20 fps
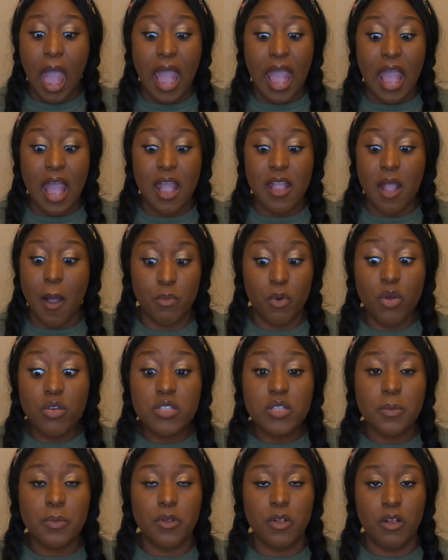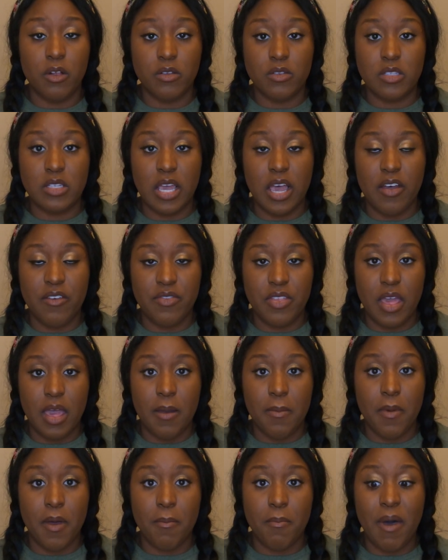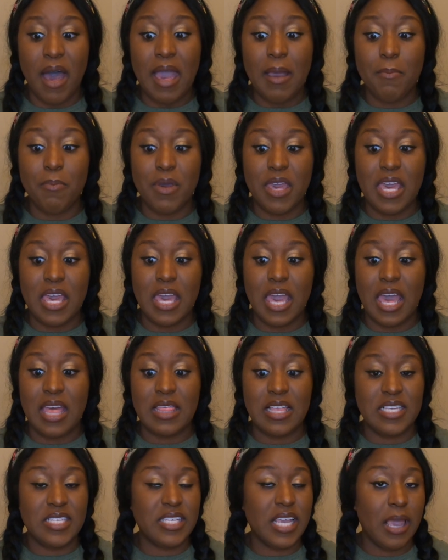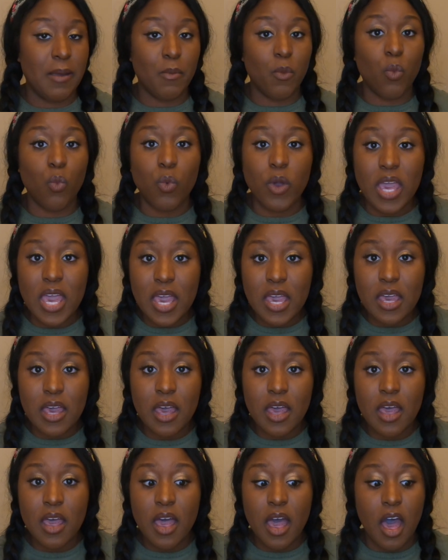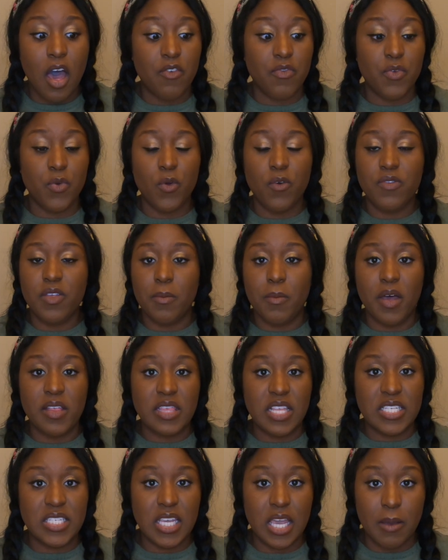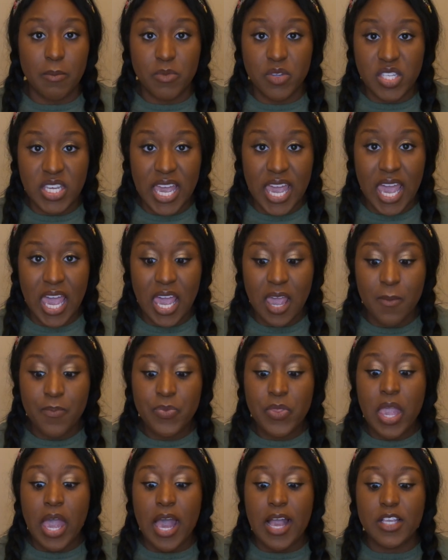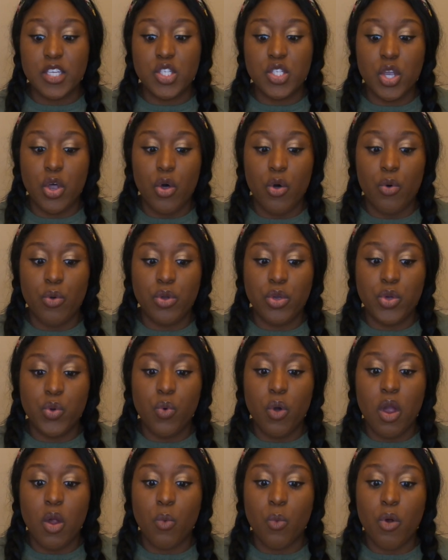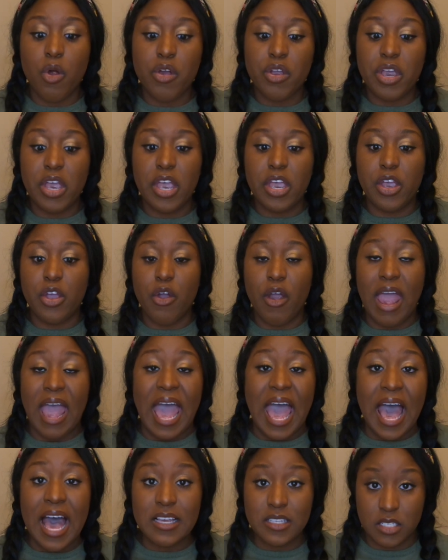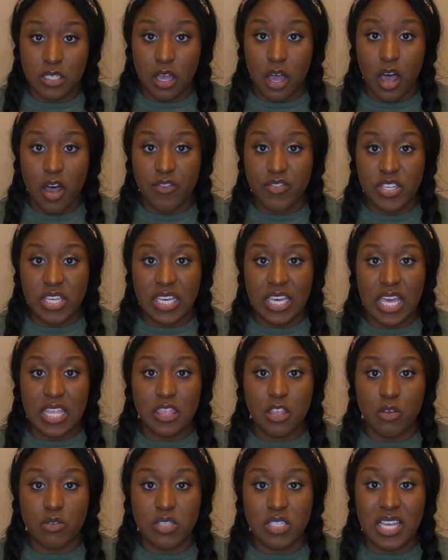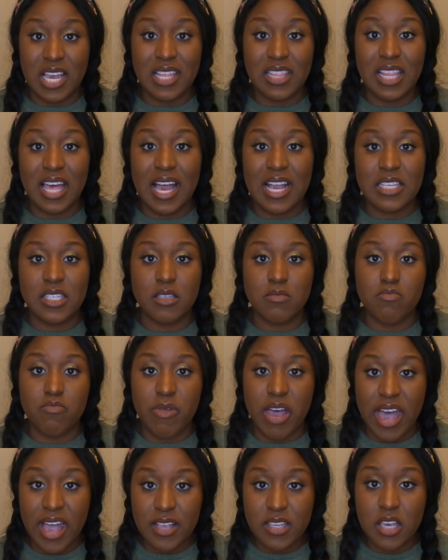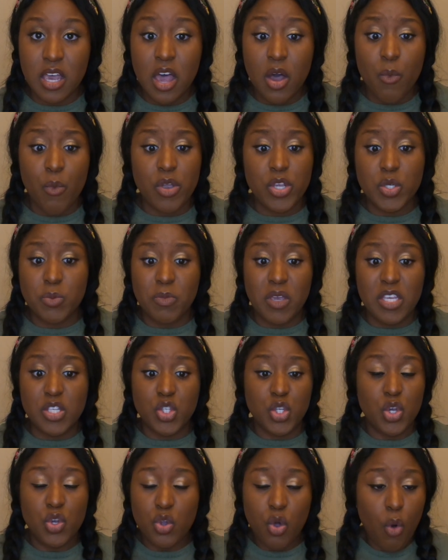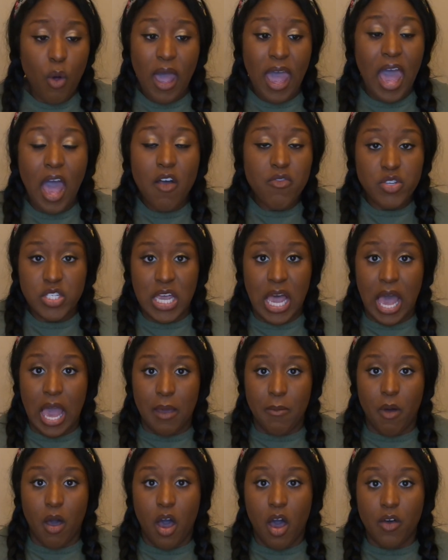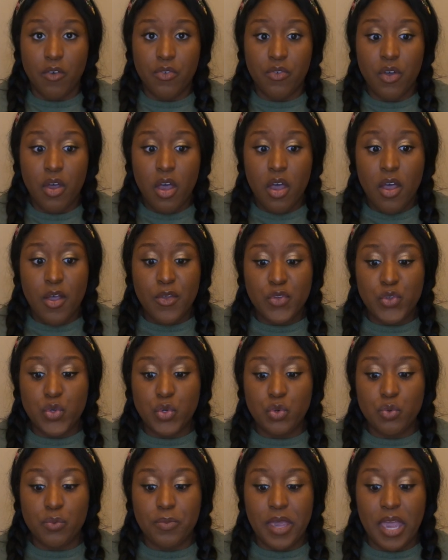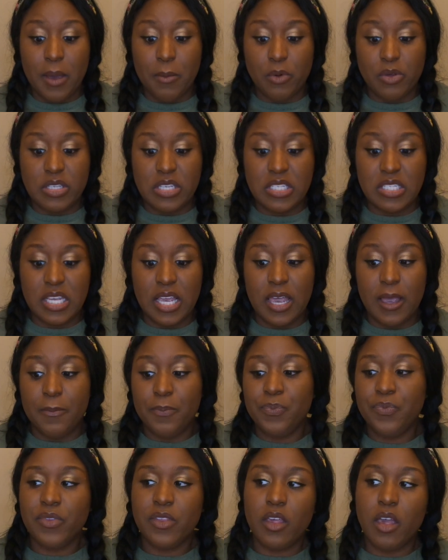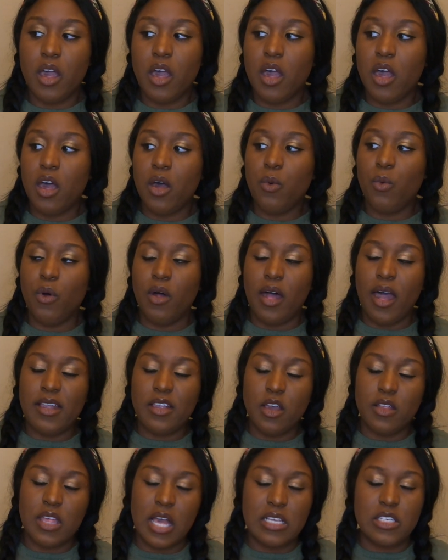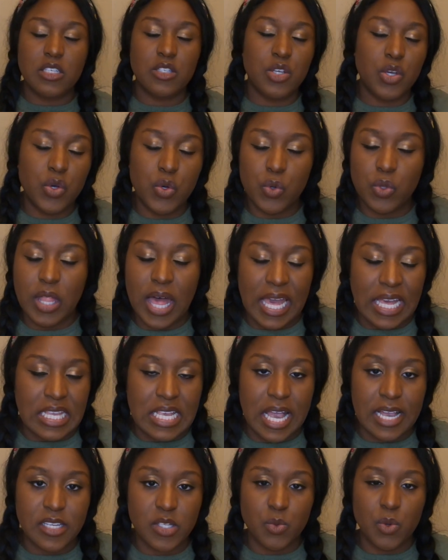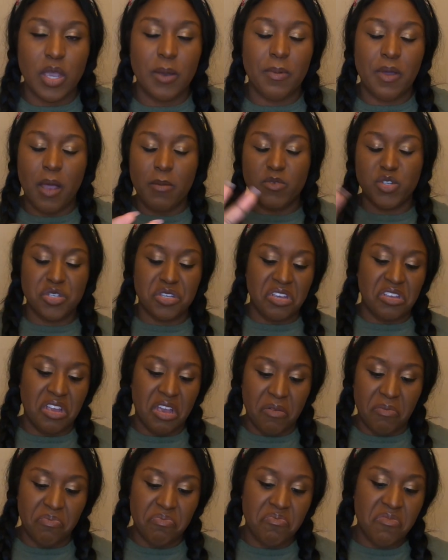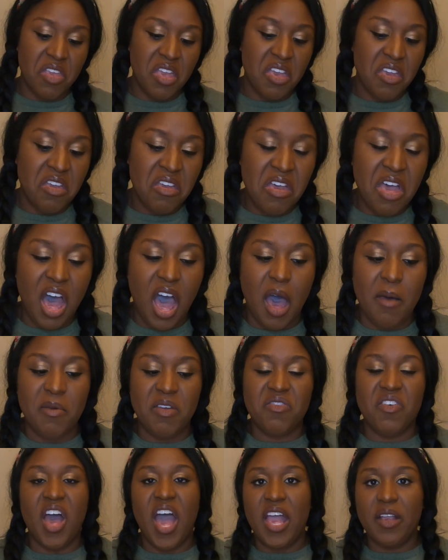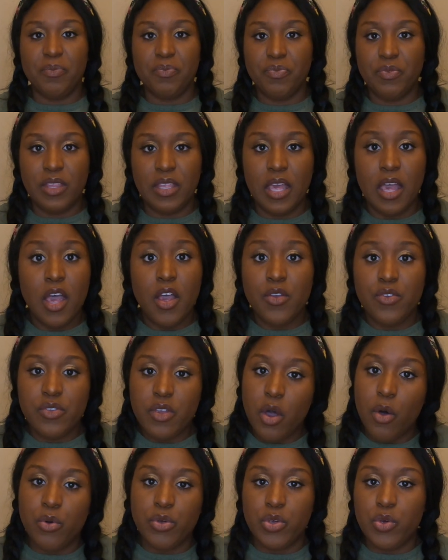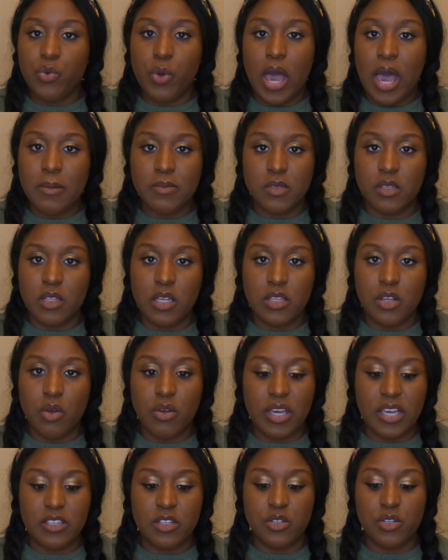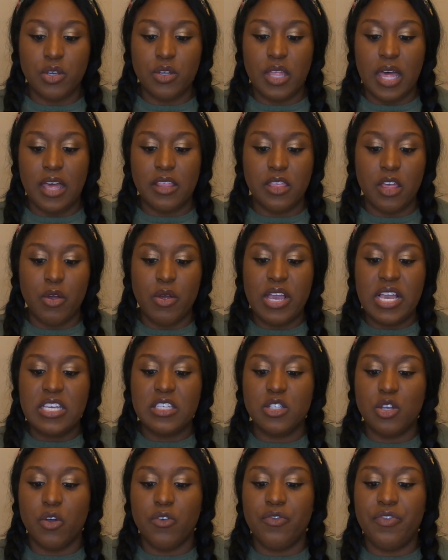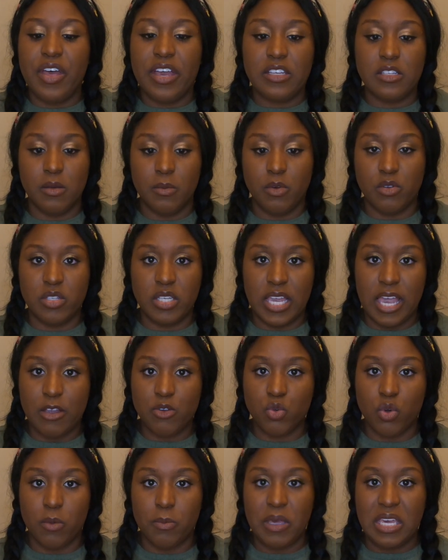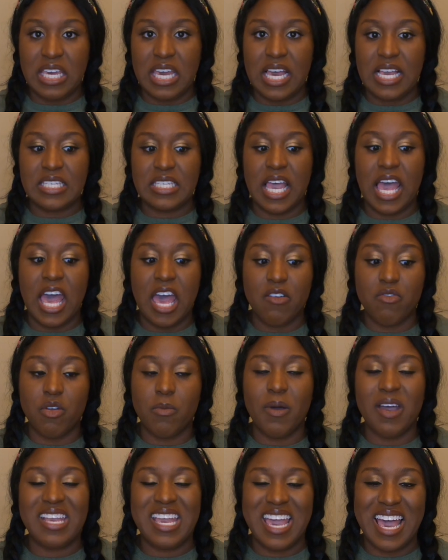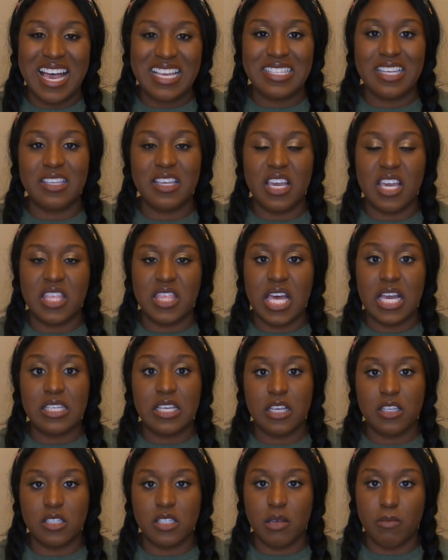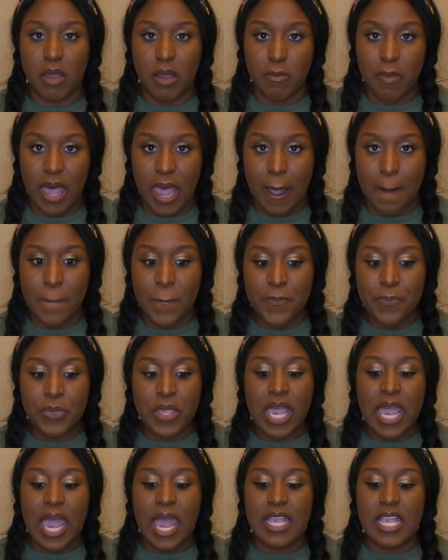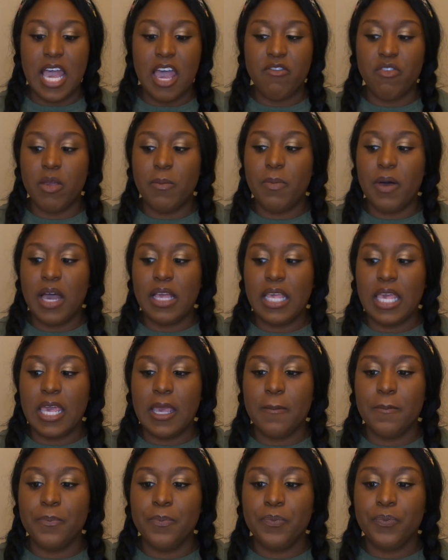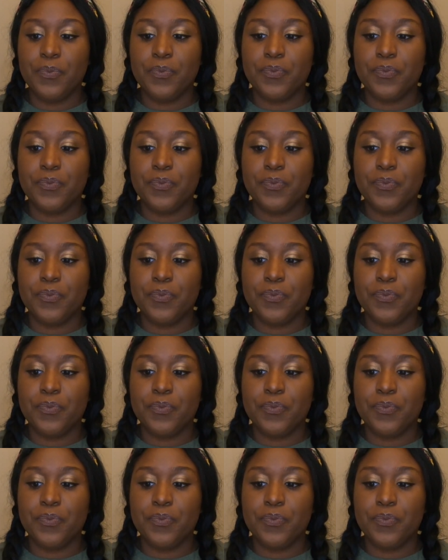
and multiples of them might be in the same week, a few of them on the same day. And so you are working your ass off to get those deadlines met, which means you don't have time off to be able to say, well, I know that's due like next week, but I'll be fine. No, you absolutely don't get to do that. There is no flexible schedule because everybody has a need that needs to be met. And everybody